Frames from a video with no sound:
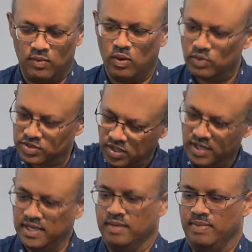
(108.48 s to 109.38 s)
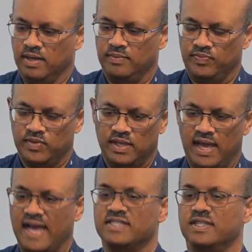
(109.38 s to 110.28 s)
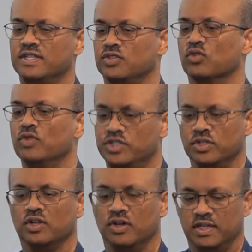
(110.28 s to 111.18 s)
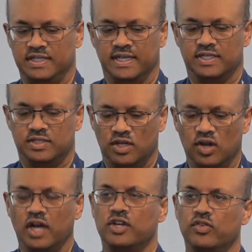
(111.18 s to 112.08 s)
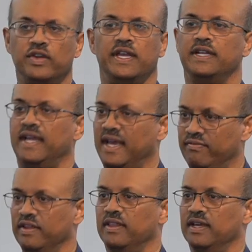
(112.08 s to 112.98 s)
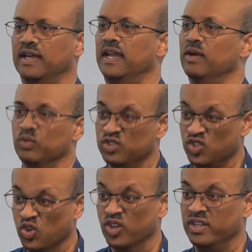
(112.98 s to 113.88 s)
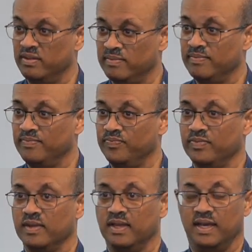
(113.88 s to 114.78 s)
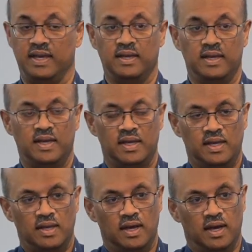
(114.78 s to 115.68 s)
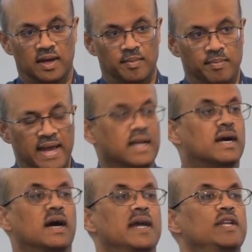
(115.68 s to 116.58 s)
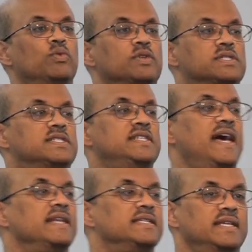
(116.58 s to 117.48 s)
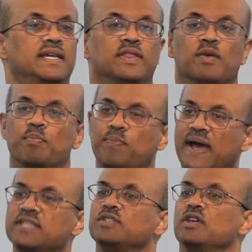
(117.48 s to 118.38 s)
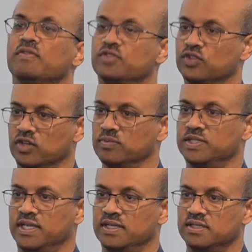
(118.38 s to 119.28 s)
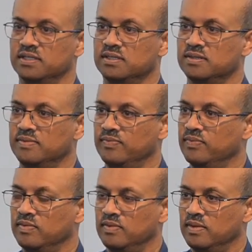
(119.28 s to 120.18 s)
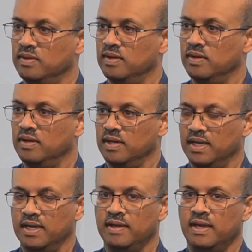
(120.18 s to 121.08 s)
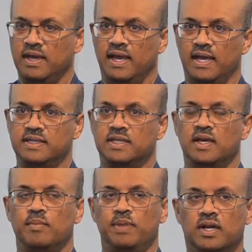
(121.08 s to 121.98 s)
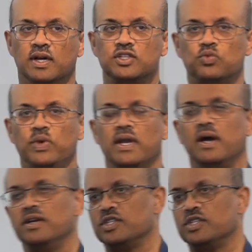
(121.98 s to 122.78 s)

that what we're talking about has this original context. God created everything and it was good. Okay? Uh, mankind was set in the best of circumstances. Okay? And because we